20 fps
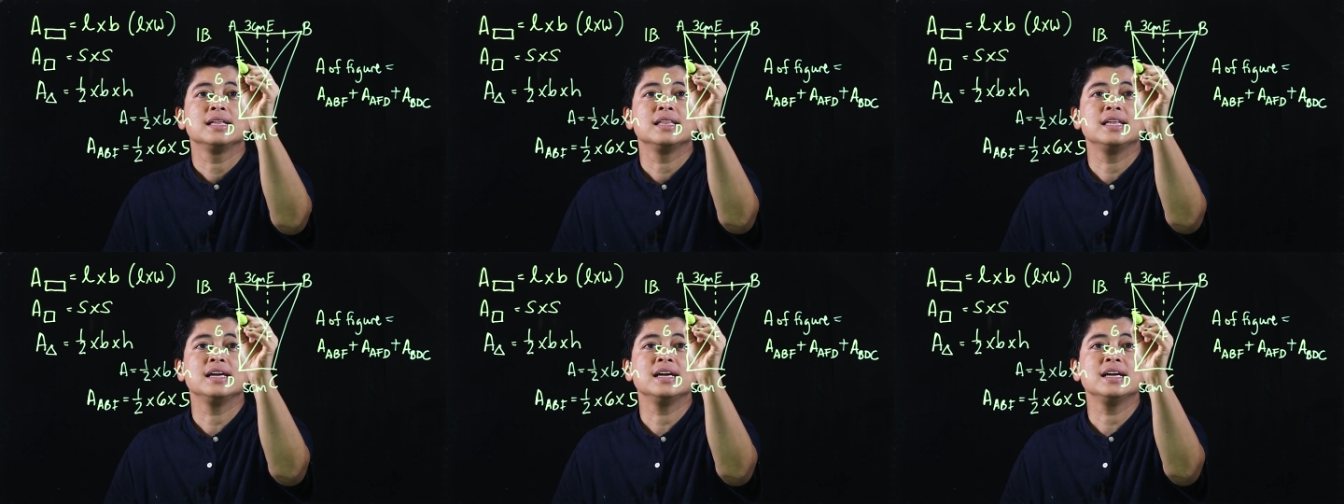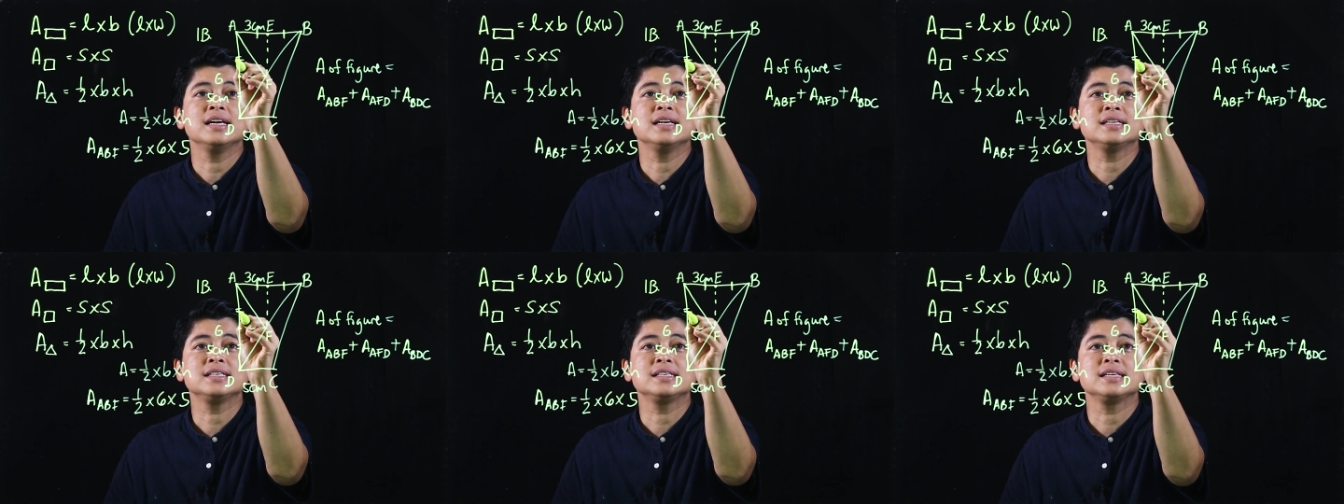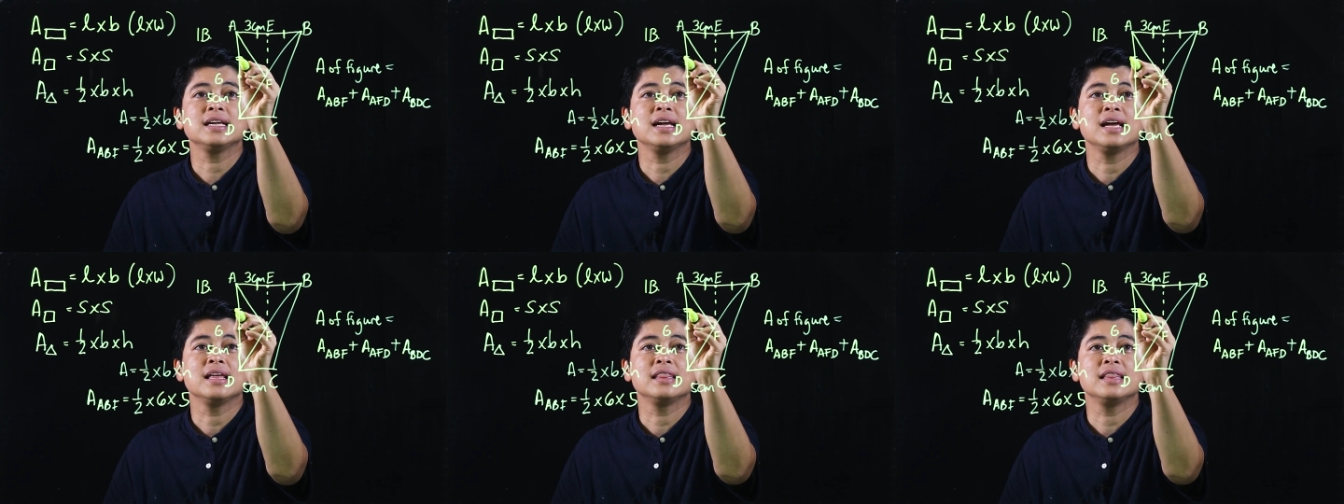
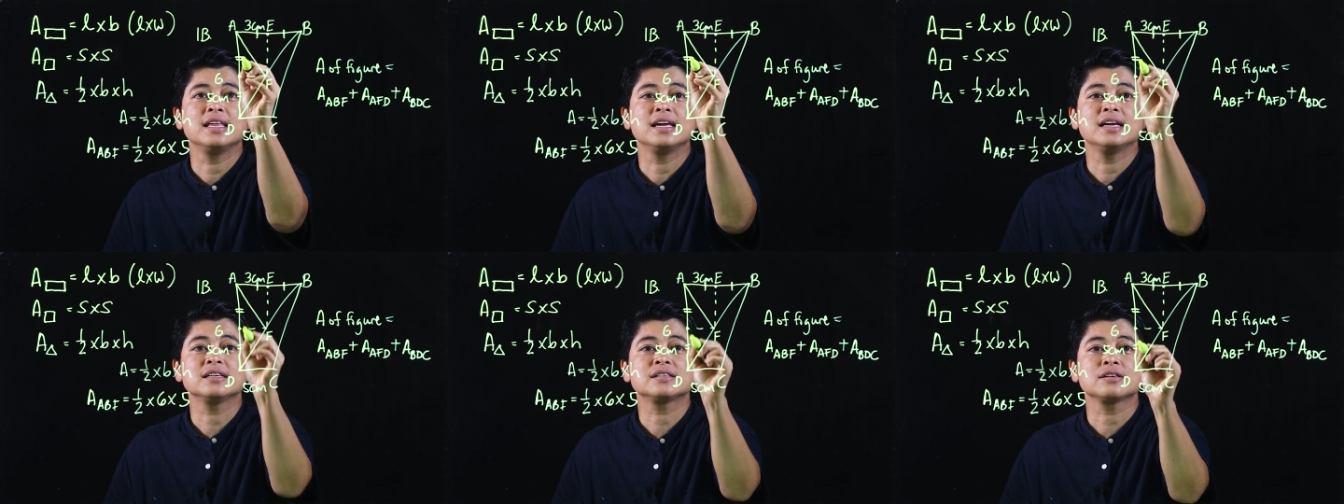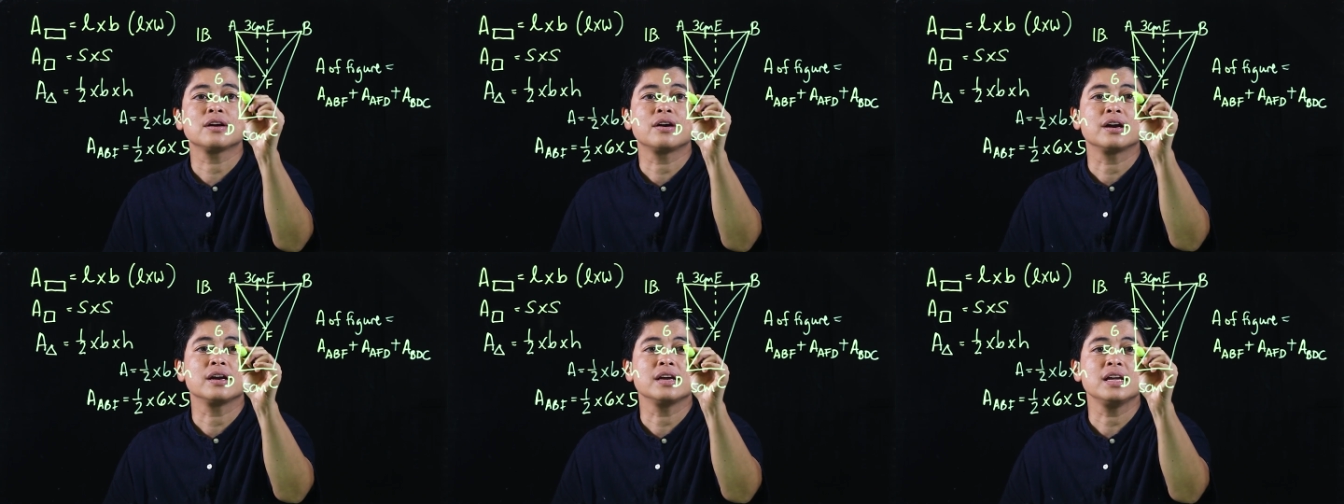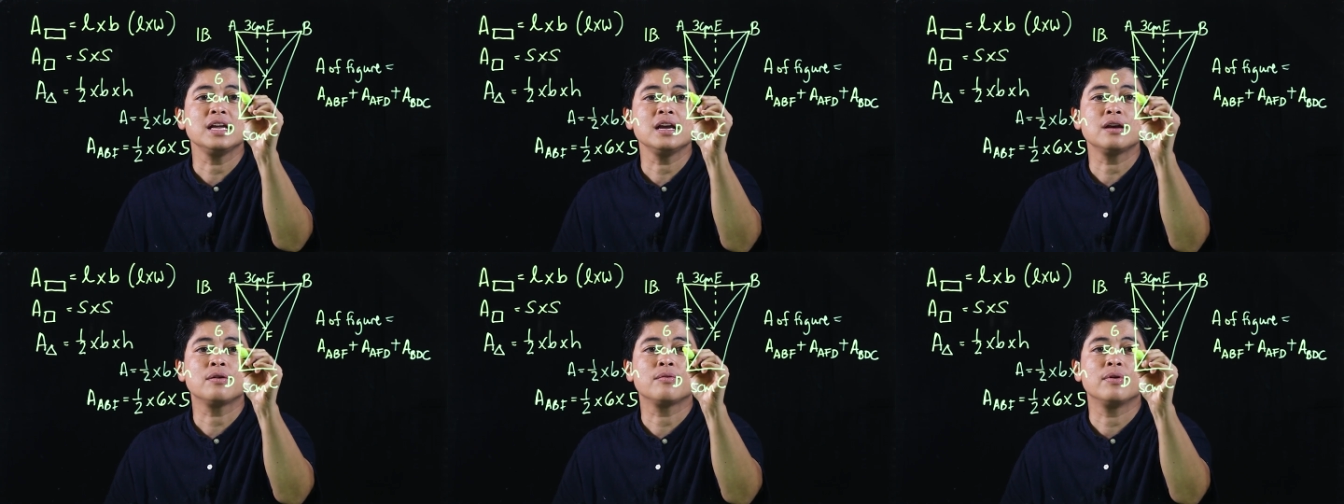This and this are
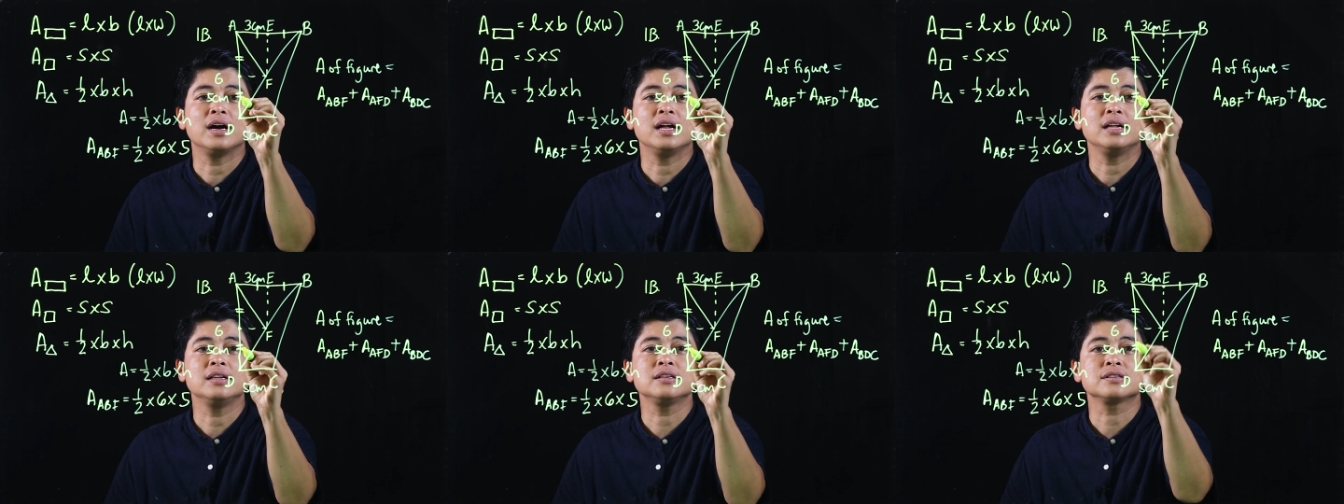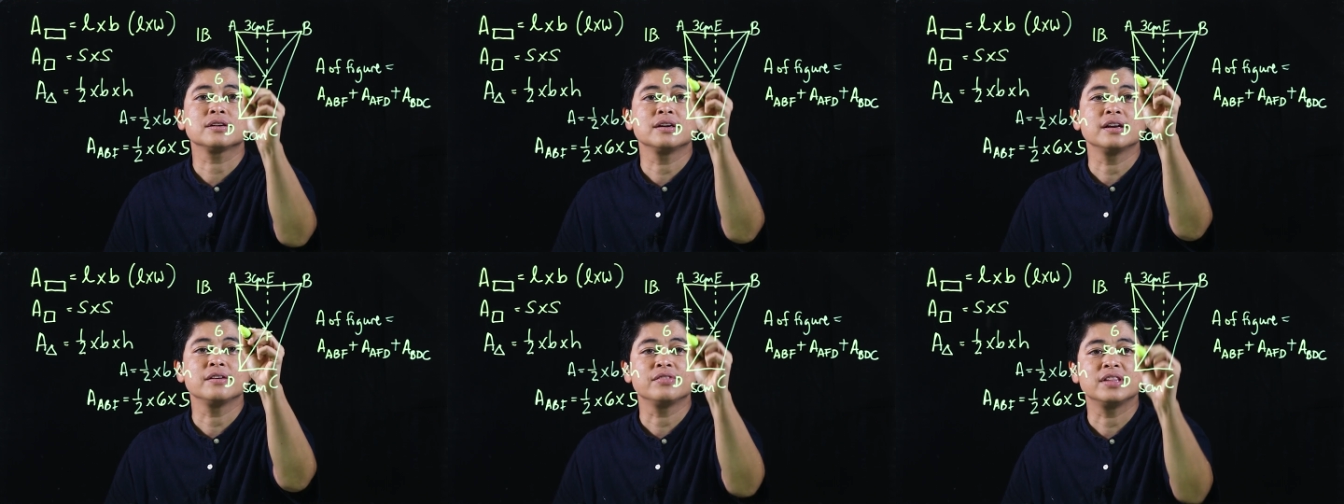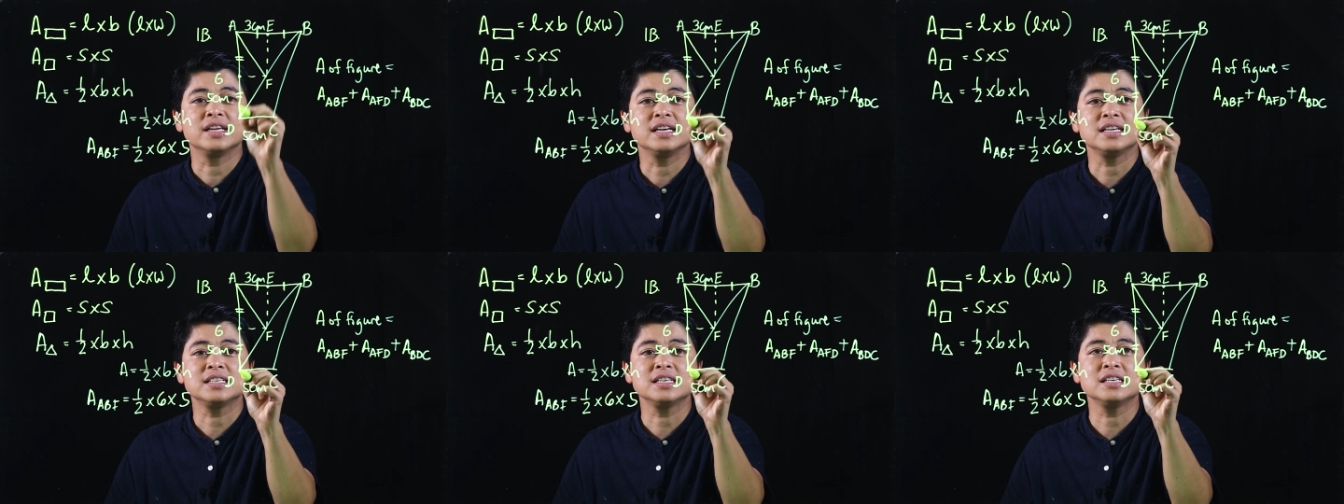equal. So if
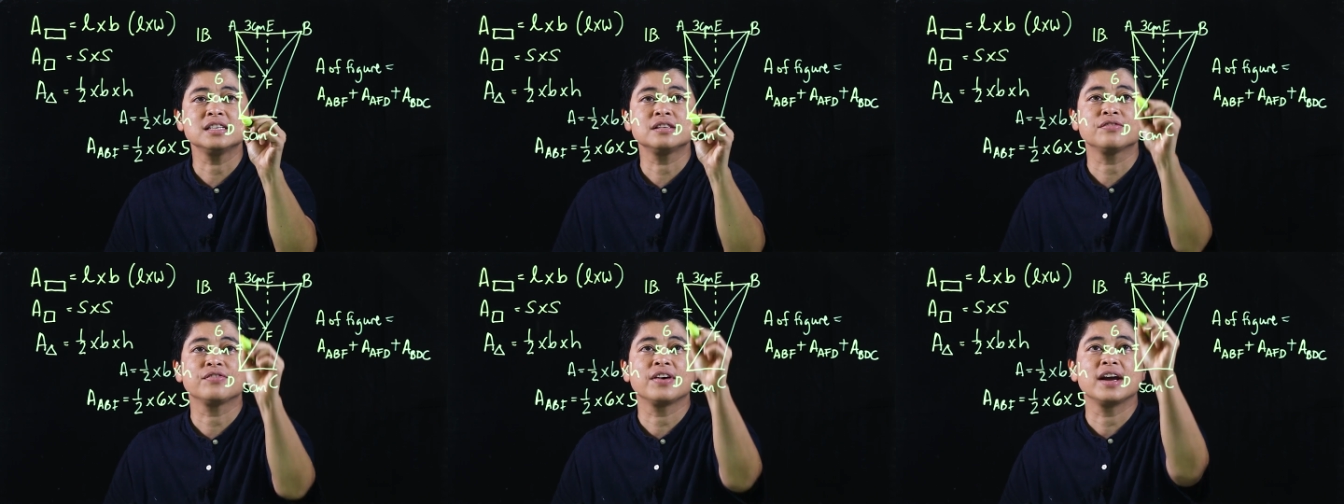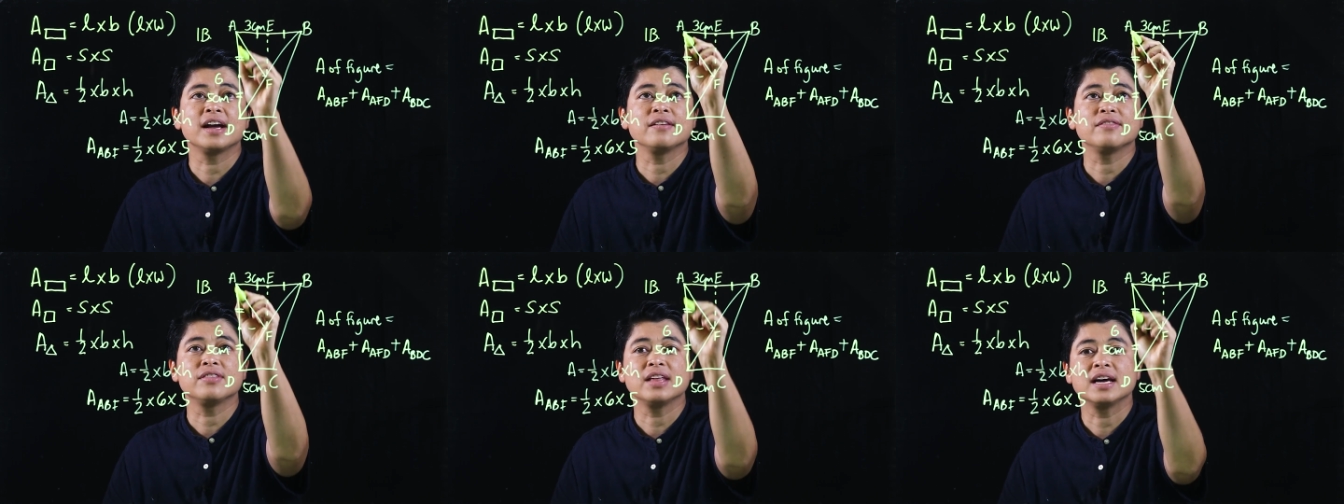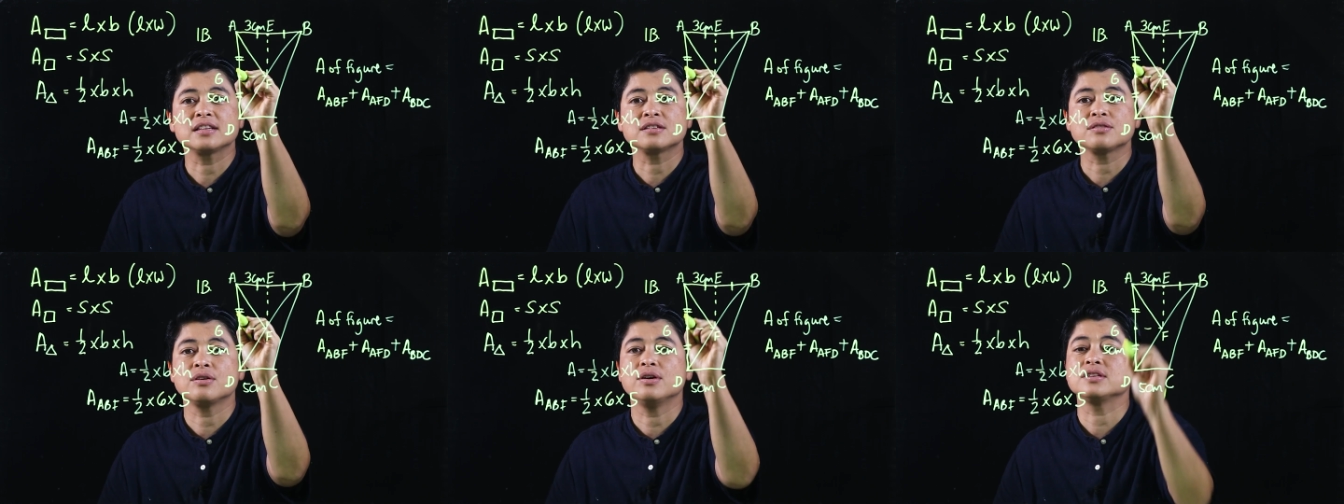this is 5,
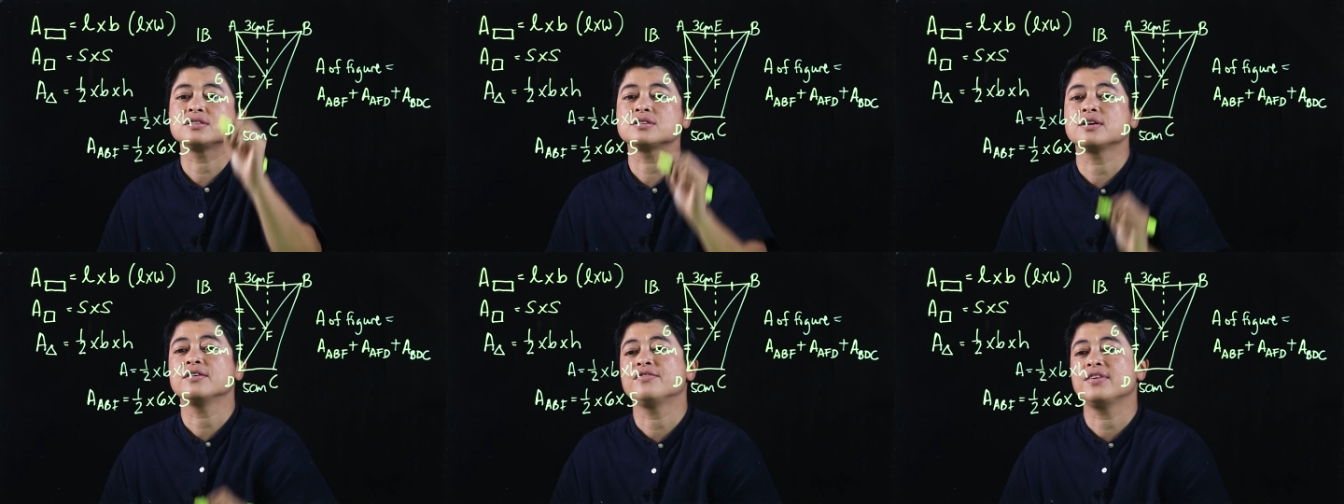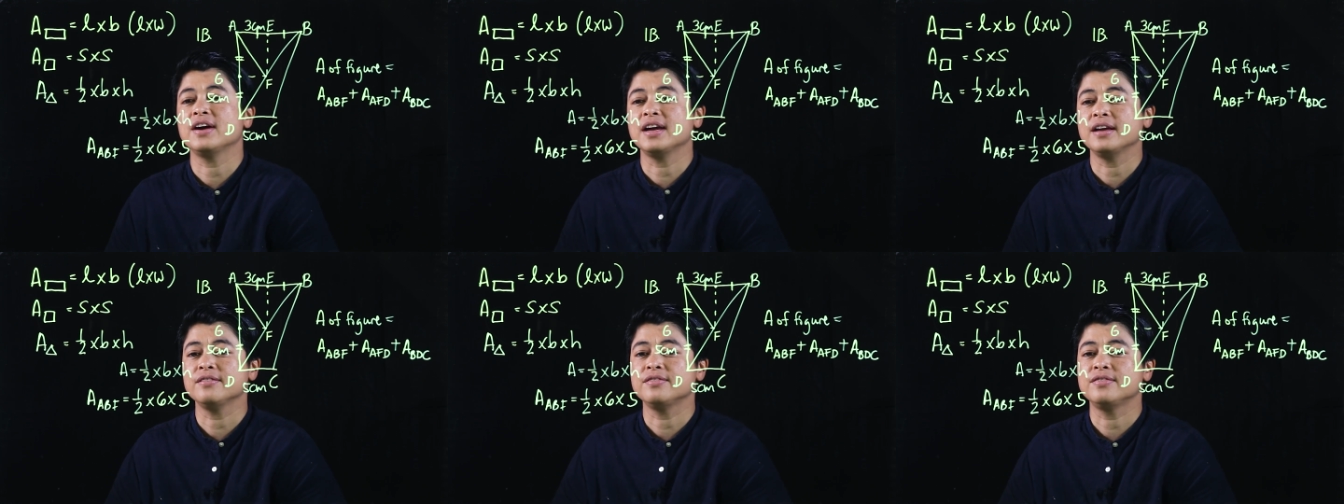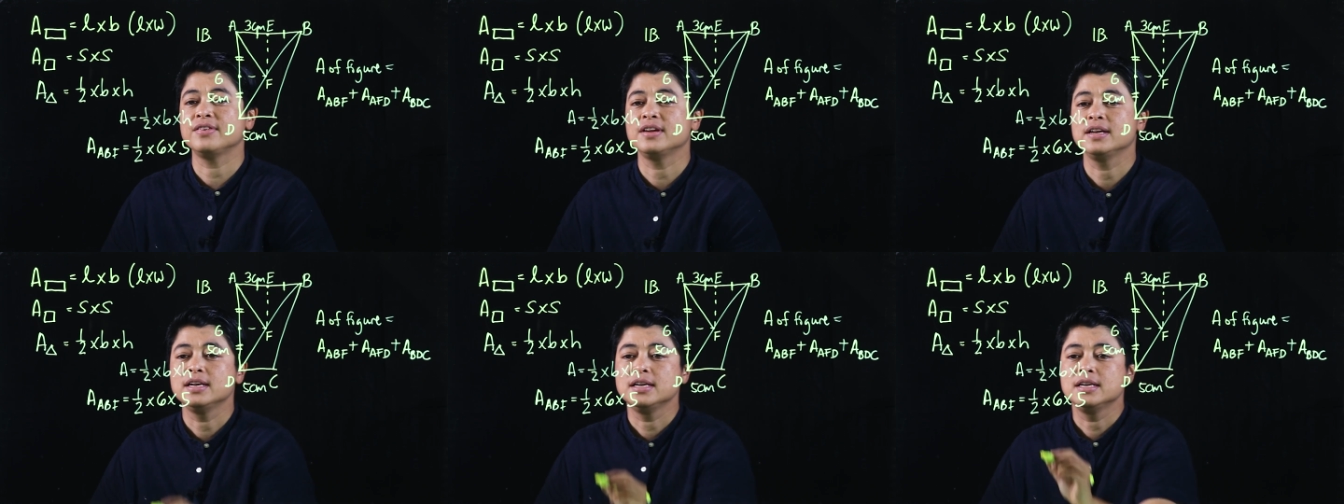that's also
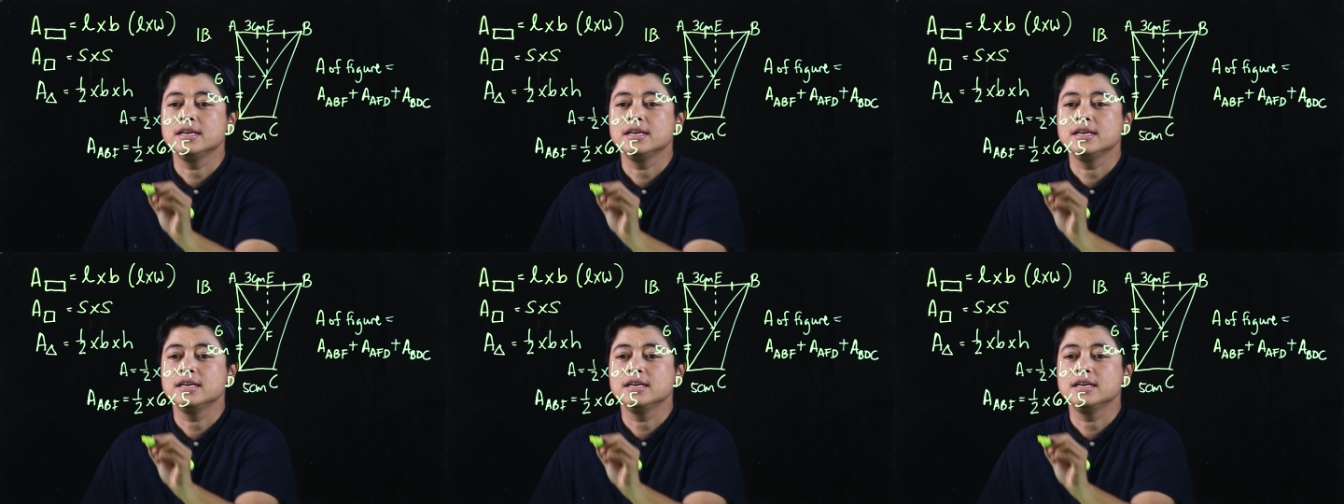5.